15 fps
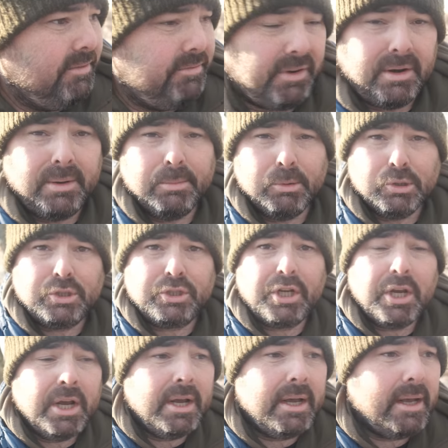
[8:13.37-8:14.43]
very much
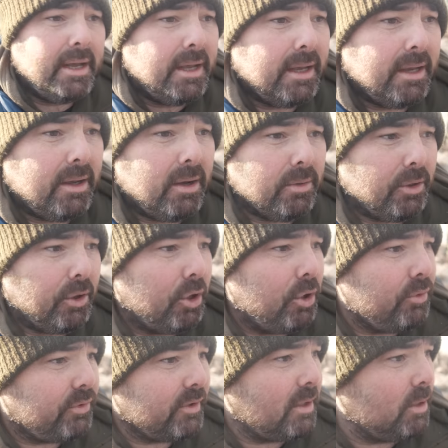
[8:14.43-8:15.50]
uh, on the
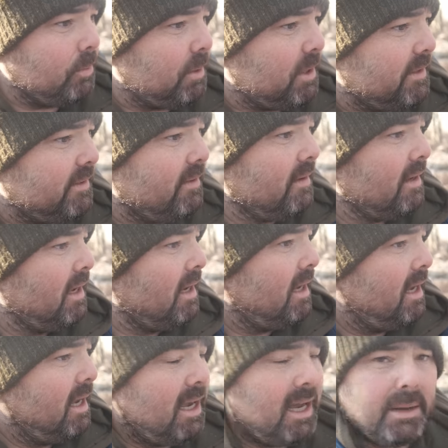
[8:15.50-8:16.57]
hoof a little bit.
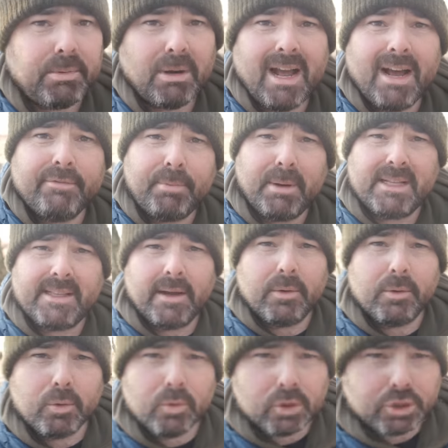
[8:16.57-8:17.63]
Uh, but I have picked out
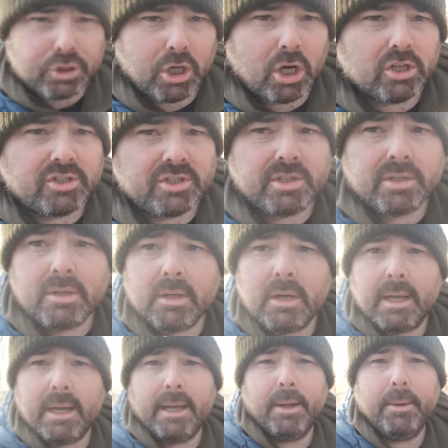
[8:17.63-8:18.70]
another shot.
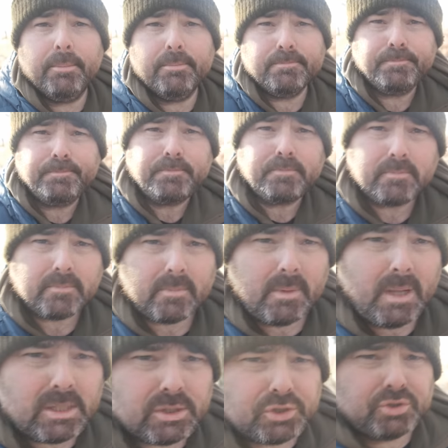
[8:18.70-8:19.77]
Um,
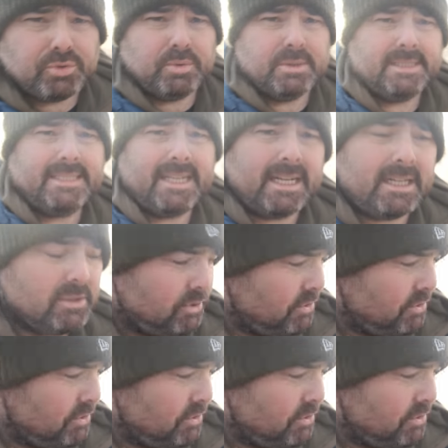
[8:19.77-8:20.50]
just one sec, I'll